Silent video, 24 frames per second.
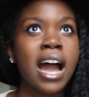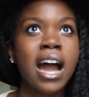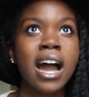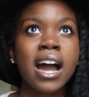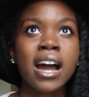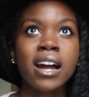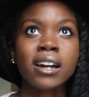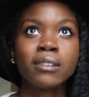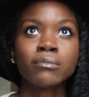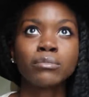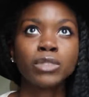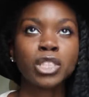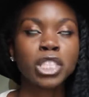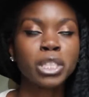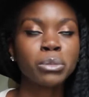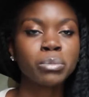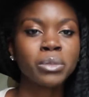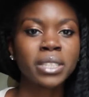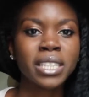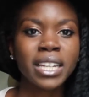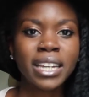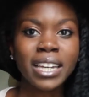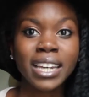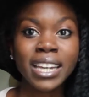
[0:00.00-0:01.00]
um,
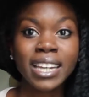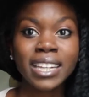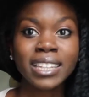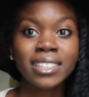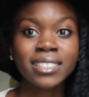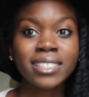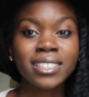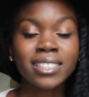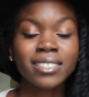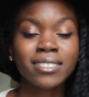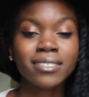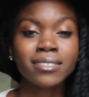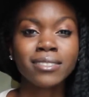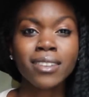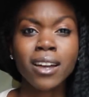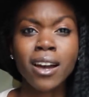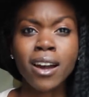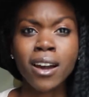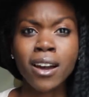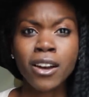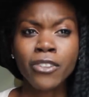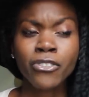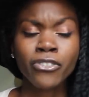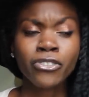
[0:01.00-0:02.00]
cheap tickets,
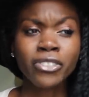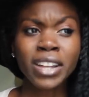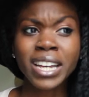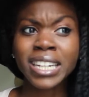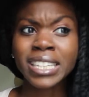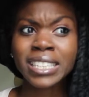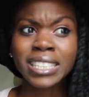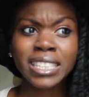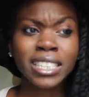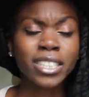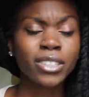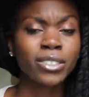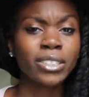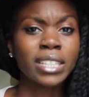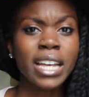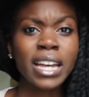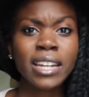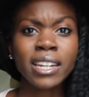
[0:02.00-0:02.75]
uh, flight deals,